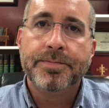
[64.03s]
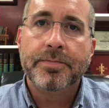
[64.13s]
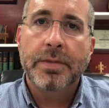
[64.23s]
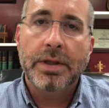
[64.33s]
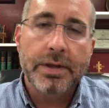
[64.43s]

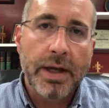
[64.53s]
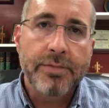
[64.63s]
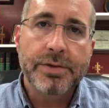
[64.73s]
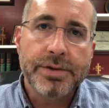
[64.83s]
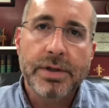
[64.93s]
The
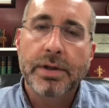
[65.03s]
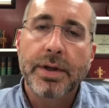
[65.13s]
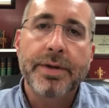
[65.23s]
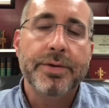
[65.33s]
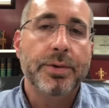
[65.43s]
heavens
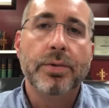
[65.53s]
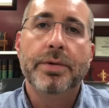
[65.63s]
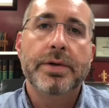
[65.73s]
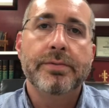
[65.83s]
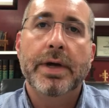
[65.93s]
declare the
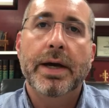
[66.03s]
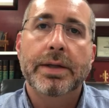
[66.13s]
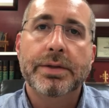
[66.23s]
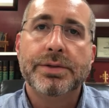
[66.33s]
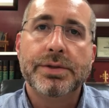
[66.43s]
glory of God.
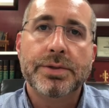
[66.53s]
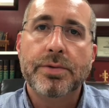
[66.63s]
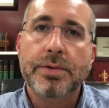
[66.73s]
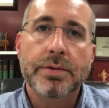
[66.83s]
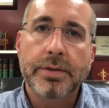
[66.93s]
This is true.
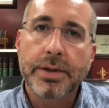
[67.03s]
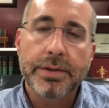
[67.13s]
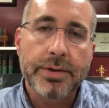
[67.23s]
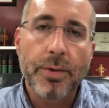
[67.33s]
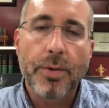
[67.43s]
You look at
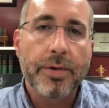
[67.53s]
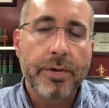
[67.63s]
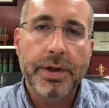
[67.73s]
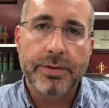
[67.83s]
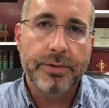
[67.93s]
the
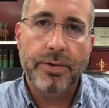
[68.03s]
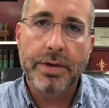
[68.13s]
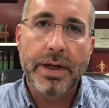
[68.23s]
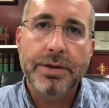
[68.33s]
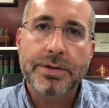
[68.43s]
ordering of
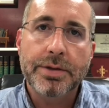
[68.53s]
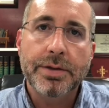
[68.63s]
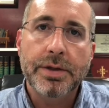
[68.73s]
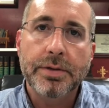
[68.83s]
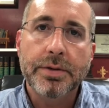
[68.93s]

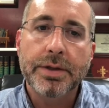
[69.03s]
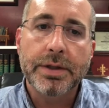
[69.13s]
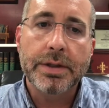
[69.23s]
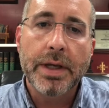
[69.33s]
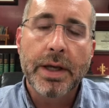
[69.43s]
creation. You look
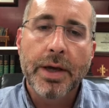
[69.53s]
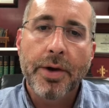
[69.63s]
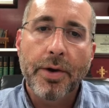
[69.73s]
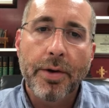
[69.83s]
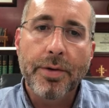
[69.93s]
at
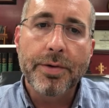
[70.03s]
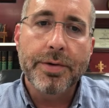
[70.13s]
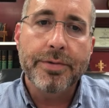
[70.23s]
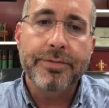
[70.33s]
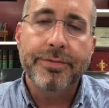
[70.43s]
all
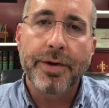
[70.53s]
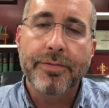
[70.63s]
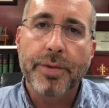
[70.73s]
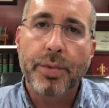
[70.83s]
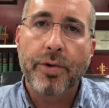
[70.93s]
of
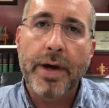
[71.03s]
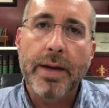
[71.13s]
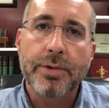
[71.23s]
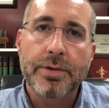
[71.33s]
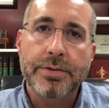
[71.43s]
the
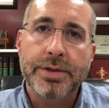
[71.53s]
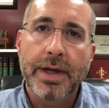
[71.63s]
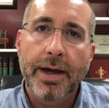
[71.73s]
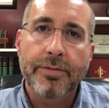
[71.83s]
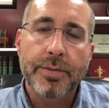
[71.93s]
parameters that
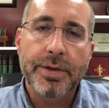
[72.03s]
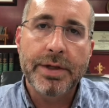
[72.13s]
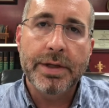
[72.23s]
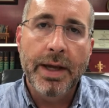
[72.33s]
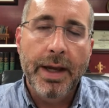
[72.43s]
have to
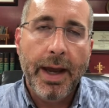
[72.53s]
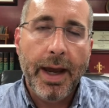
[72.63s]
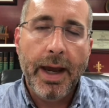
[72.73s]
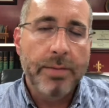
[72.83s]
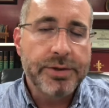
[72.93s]
be
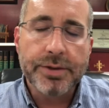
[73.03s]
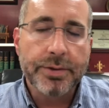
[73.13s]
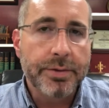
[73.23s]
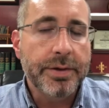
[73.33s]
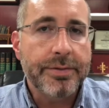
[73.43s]

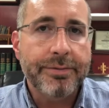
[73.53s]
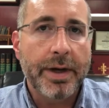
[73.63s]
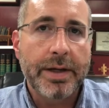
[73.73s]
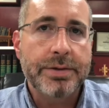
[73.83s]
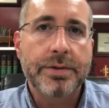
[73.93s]
absolutely
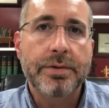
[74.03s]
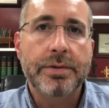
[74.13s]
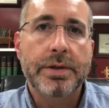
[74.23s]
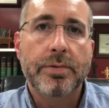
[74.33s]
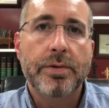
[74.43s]
fine-tuned
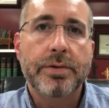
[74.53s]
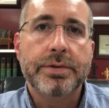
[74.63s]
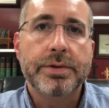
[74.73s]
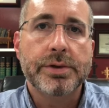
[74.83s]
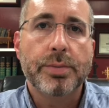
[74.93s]
in order
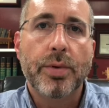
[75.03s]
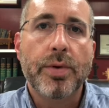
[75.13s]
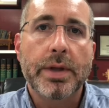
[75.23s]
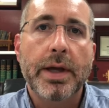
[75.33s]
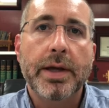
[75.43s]
to
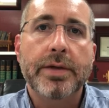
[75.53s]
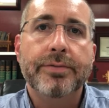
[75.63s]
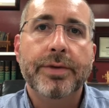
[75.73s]
support life.